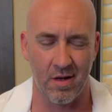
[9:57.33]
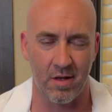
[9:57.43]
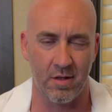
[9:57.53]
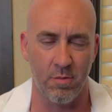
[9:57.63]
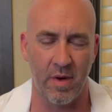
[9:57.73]

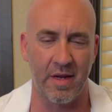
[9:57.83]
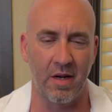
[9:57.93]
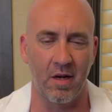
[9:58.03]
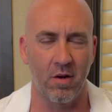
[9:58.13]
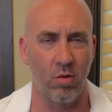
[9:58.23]
you might get a
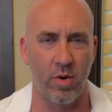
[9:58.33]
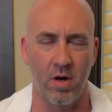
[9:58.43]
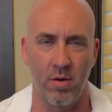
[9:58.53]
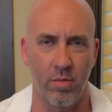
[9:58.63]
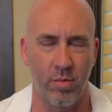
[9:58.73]
little
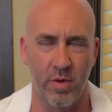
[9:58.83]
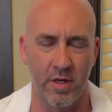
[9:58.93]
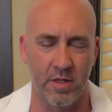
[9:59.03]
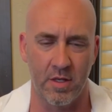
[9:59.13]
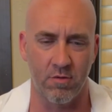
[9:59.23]
pump, but
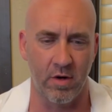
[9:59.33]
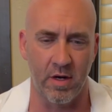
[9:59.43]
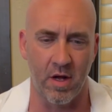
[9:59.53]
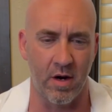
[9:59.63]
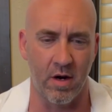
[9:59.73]
it's really
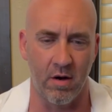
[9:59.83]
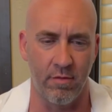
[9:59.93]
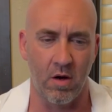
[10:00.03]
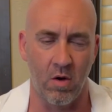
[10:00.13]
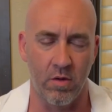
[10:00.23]
not
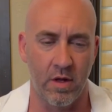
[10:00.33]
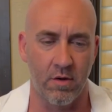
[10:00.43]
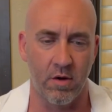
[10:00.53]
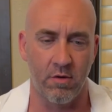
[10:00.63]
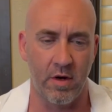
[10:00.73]
enough. All the
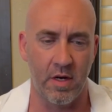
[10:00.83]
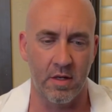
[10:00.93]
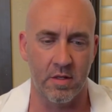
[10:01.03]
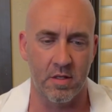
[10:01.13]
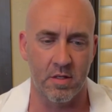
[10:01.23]
other
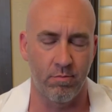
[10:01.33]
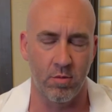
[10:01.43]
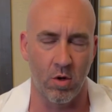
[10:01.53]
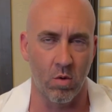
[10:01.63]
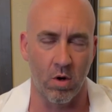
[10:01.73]
ingredients
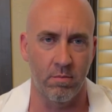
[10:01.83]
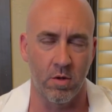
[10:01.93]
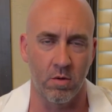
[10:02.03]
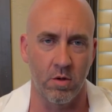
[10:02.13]
don't work, don't do